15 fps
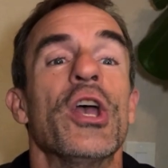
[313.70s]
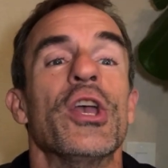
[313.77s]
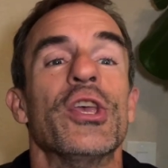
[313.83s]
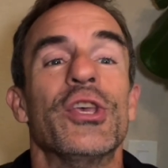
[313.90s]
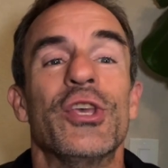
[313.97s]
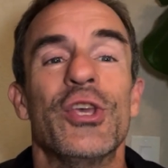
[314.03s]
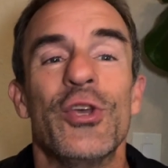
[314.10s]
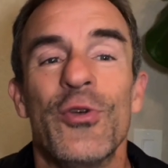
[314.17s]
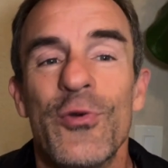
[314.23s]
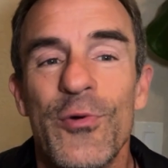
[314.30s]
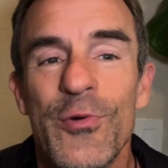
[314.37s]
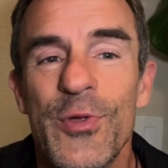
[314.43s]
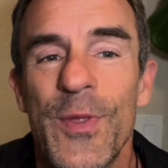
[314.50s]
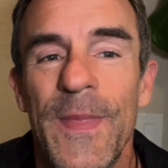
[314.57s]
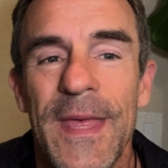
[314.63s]

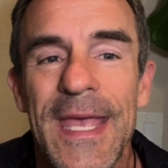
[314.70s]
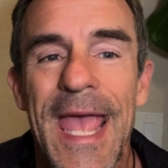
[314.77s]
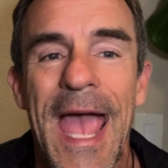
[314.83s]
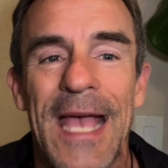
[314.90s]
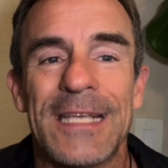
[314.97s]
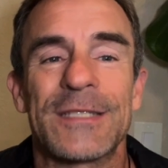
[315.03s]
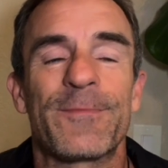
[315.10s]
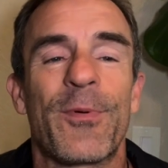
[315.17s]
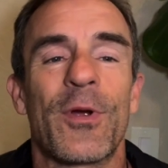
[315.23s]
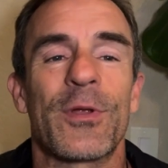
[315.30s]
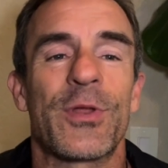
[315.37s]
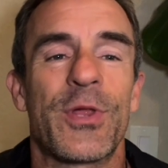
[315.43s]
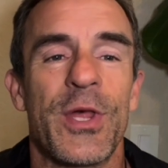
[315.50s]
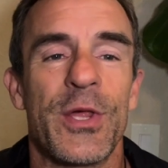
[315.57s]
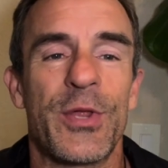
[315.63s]
use the
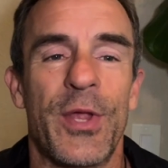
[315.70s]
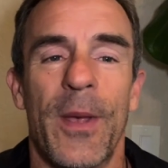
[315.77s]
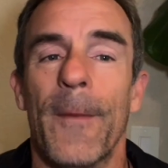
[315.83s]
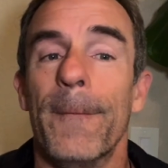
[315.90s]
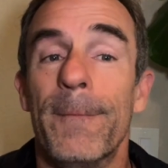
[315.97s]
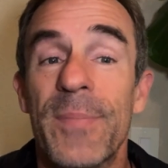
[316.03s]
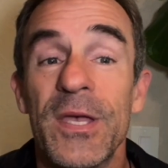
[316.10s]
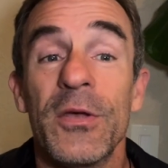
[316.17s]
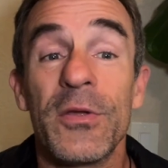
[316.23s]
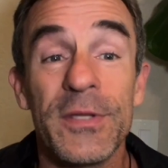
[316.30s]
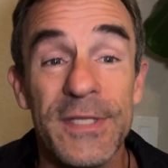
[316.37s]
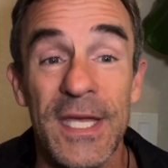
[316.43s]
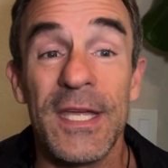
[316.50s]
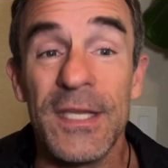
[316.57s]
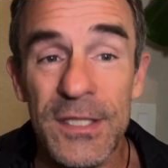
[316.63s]
expert system
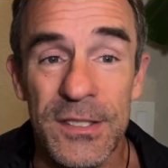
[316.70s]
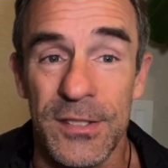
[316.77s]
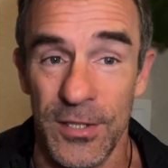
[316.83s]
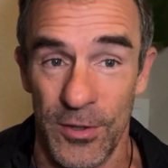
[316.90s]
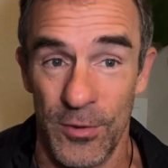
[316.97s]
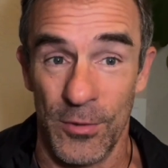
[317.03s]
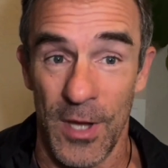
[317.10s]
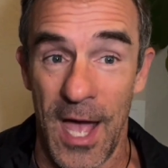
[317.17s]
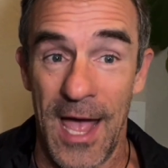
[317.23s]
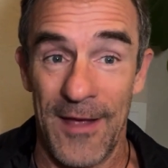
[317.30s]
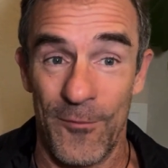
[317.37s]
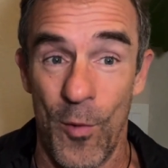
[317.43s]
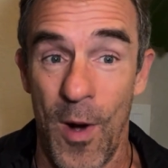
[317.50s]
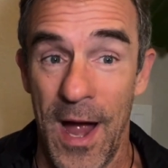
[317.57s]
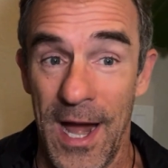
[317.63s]
built into
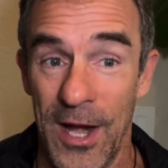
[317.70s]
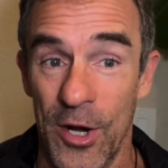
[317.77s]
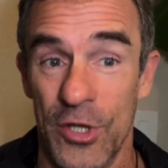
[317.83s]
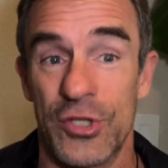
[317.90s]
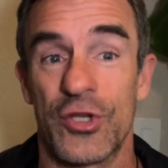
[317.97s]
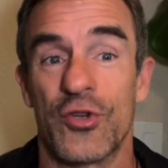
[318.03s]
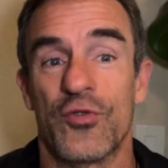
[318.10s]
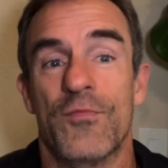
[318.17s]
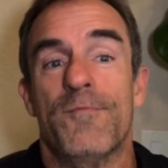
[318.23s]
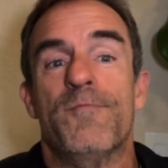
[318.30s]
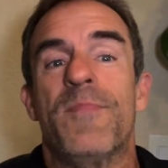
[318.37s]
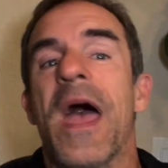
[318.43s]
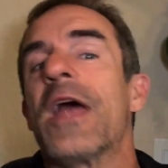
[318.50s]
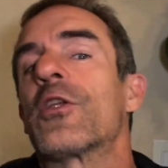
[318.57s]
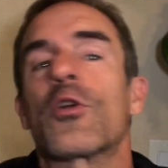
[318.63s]
Livewire to
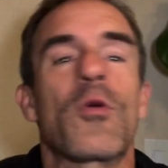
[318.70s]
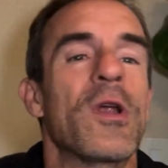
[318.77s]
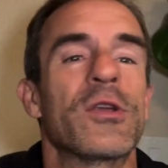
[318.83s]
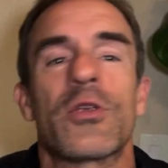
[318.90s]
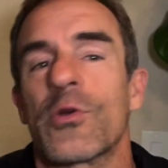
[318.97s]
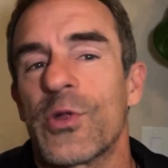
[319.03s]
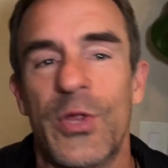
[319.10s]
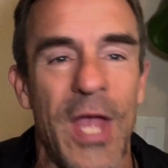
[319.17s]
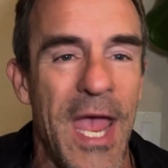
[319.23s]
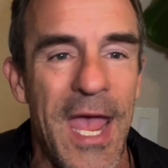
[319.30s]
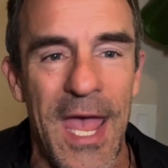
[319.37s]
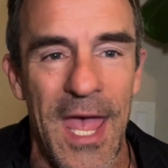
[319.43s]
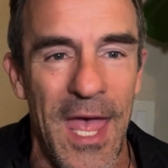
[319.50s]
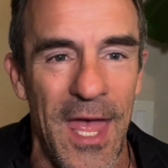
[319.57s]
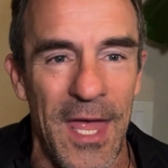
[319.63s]
better
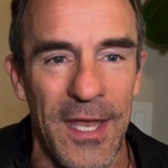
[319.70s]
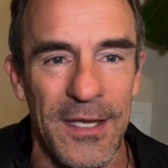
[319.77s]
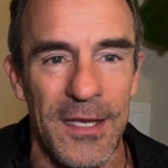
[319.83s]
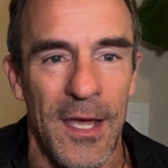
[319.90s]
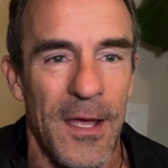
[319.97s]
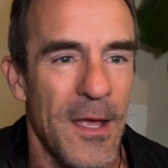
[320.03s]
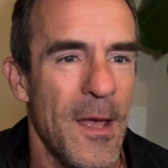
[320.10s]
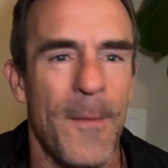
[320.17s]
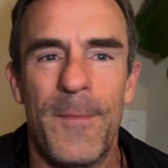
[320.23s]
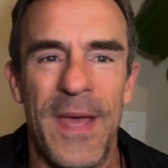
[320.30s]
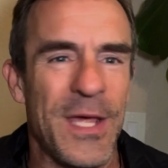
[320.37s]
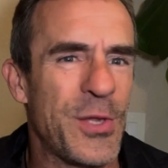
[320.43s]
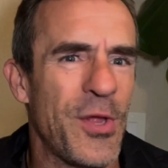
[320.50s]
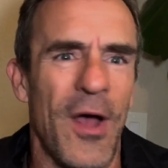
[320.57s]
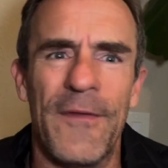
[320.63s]
understand,
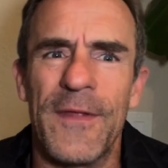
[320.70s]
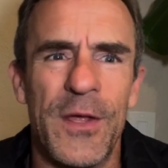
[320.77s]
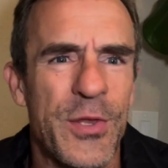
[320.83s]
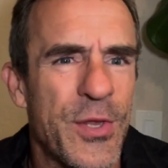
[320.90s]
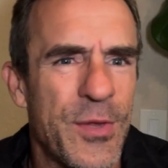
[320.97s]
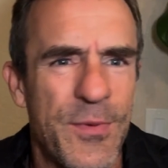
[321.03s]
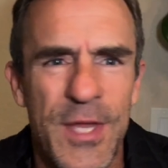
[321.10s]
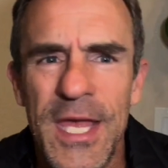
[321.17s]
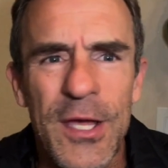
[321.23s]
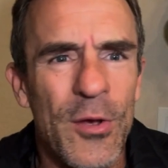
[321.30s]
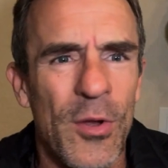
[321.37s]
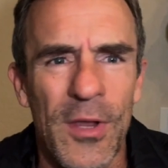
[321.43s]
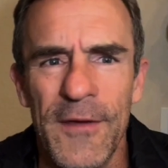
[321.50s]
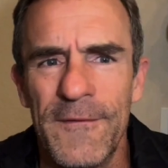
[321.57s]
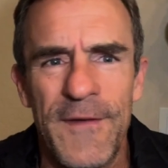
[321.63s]
based on the
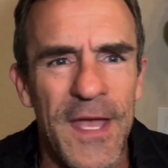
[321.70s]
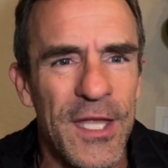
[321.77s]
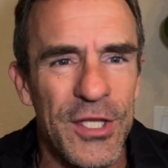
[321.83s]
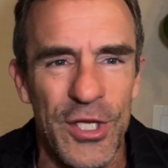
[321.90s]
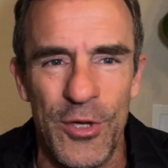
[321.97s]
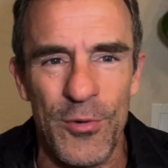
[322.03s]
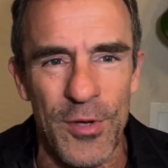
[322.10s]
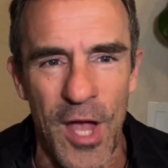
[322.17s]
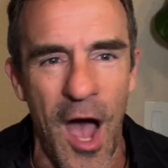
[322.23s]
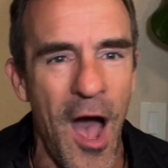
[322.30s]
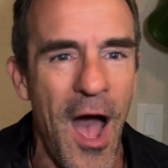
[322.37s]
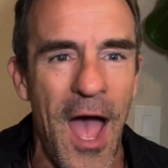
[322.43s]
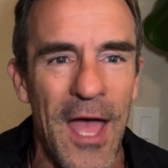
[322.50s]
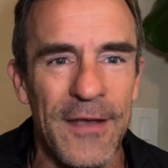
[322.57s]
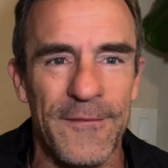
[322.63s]
single event you
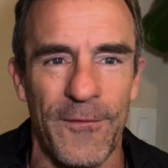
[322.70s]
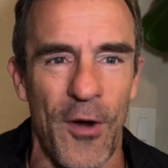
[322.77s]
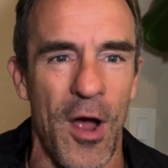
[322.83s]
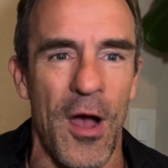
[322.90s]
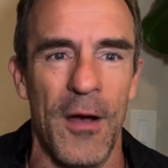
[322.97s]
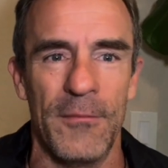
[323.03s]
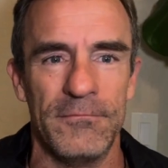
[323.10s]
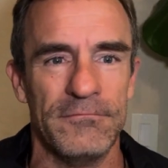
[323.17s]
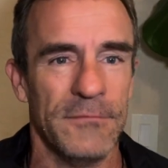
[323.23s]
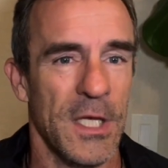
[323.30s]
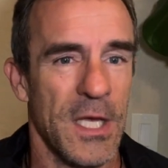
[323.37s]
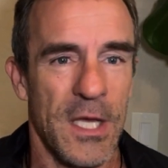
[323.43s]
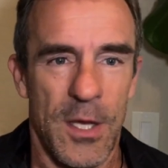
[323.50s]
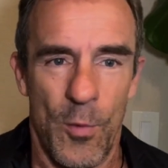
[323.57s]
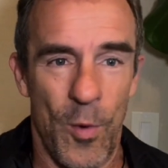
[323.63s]
got from
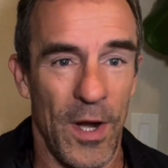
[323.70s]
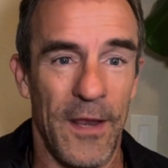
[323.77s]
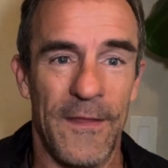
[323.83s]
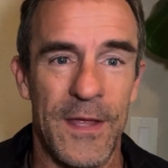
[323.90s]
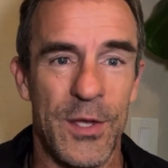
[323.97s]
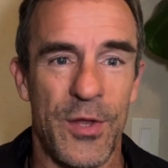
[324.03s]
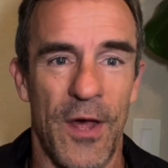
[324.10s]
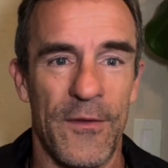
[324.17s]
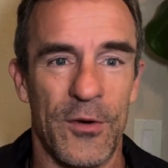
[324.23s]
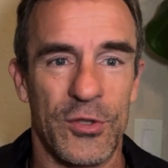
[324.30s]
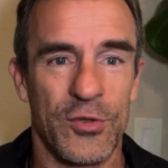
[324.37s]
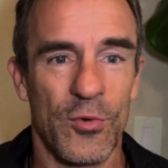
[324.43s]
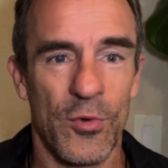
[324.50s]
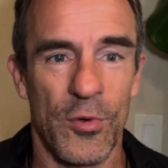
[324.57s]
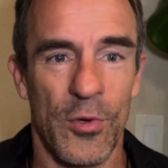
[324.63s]
one of these other
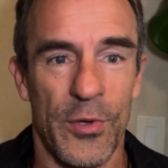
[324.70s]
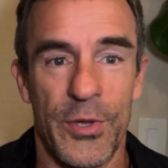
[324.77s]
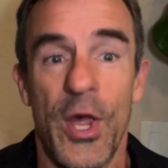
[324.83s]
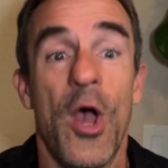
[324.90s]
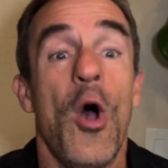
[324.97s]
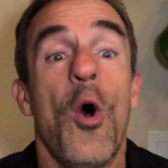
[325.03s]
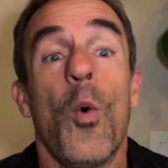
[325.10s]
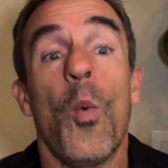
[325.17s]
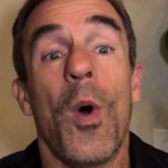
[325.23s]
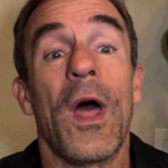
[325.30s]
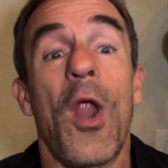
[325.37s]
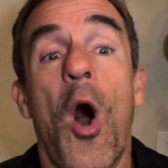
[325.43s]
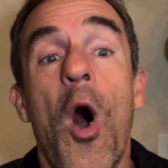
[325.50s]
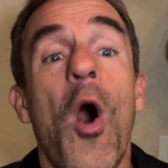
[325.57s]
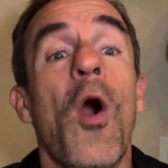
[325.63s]
tools,
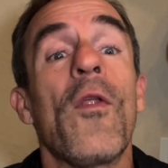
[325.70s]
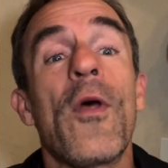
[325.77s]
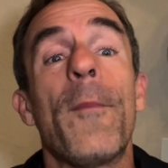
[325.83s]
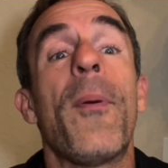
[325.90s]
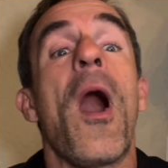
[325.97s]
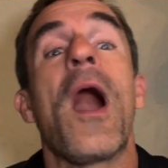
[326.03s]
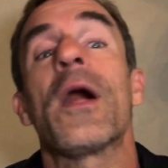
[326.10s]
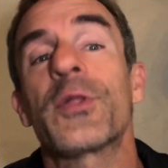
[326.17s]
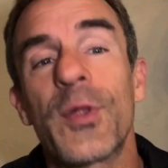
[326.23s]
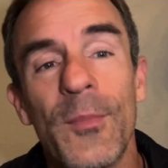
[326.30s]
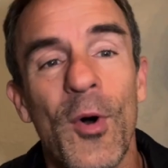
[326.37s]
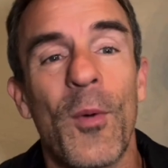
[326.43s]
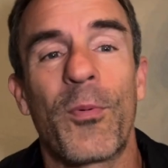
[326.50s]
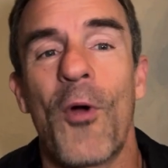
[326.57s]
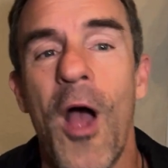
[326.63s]
what all the
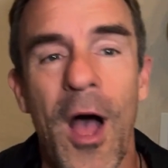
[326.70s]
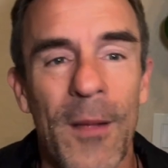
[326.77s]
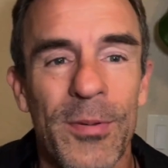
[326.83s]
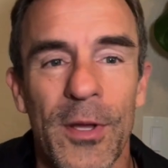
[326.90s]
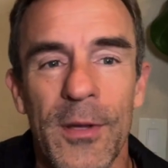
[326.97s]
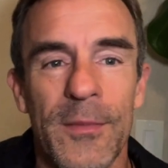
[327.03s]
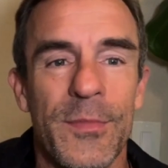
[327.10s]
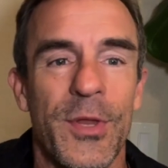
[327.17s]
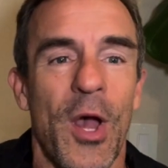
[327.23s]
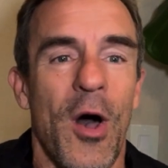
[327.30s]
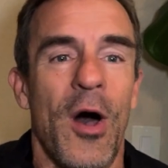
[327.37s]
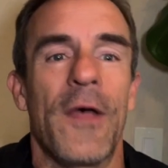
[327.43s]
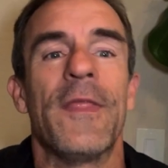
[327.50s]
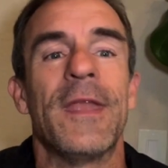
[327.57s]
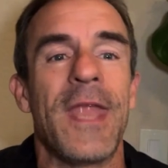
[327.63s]
possible problems
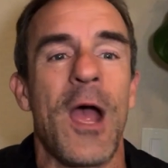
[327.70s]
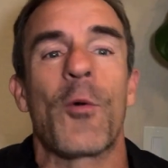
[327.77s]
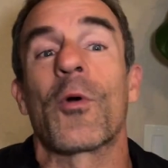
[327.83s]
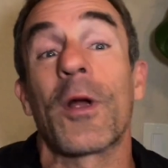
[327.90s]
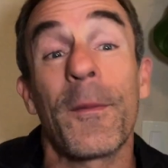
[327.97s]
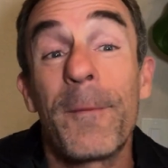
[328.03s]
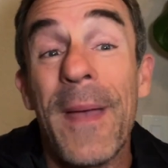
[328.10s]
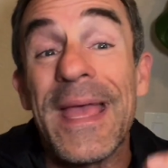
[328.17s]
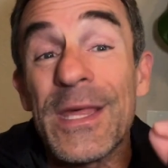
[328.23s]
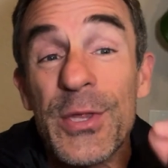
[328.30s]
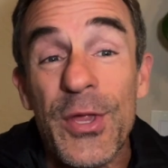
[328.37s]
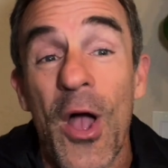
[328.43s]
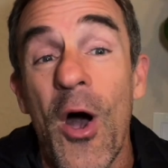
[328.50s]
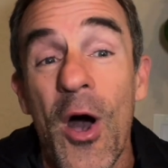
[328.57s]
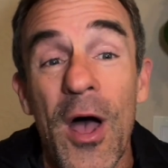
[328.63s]
on the network
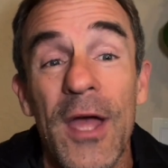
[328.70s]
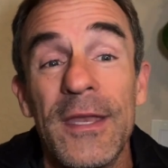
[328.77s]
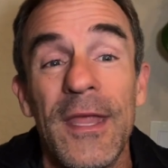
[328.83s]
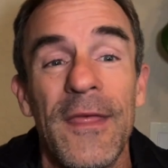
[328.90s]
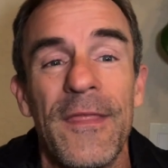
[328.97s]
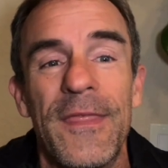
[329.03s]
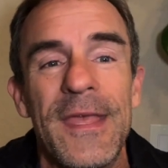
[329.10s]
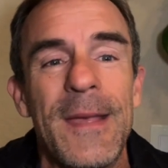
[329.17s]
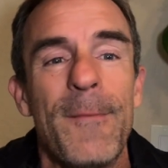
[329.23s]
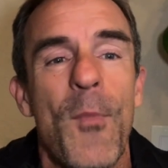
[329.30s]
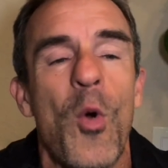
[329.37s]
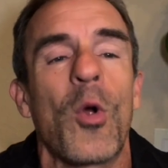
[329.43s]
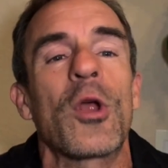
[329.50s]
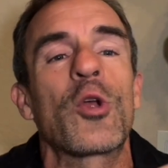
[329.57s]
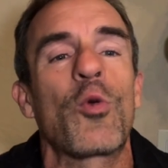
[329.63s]
based on the
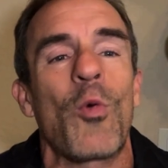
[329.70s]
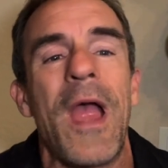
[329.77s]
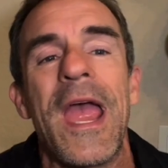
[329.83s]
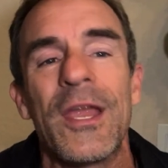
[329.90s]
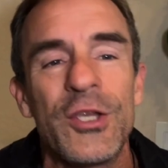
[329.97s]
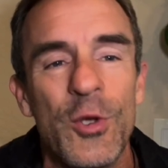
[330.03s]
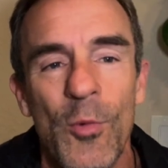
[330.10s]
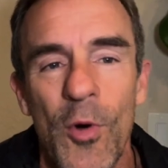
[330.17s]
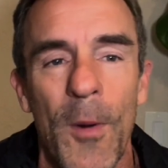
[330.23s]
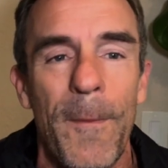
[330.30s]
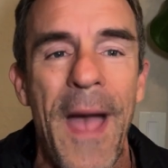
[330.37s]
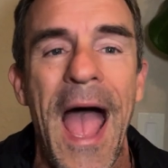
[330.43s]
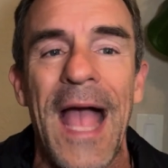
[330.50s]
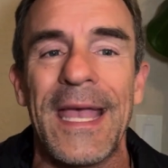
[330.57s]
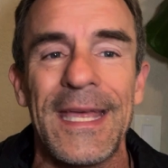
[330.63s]
more granular
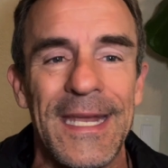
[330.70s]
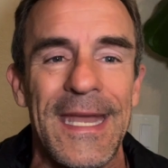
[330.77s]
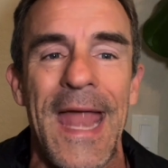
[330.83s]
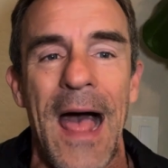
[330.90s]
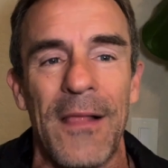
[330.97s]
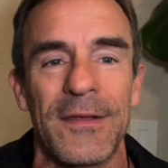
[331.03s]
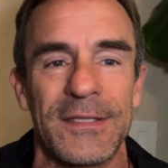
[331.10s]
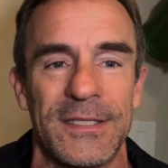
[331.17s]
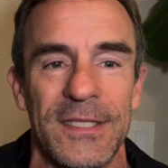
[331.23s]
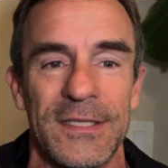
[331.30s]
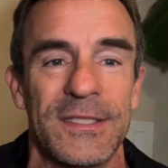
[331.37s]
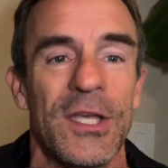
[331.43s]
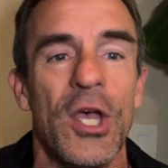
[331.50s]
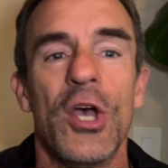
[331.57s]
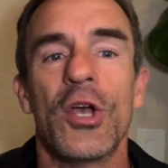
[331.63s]
packet
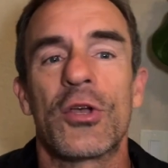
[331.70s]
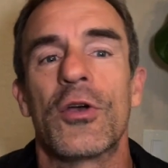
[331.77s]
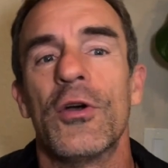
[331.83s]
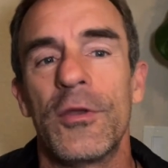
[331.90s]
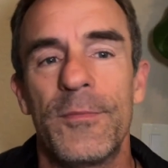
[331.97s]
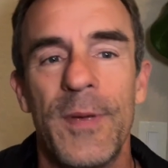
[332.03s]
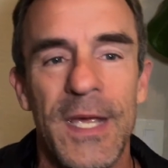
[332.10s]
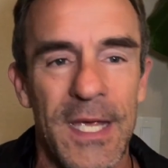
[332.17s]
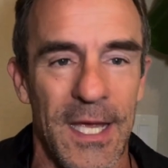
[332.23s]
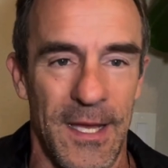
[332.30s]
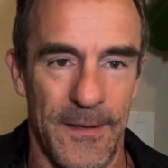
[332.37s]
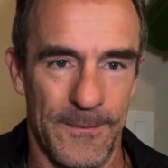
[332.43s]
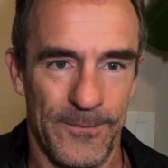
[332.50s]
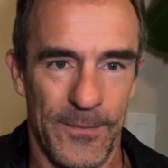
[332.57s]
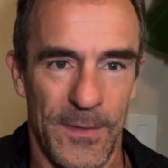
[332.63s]
analysis could be.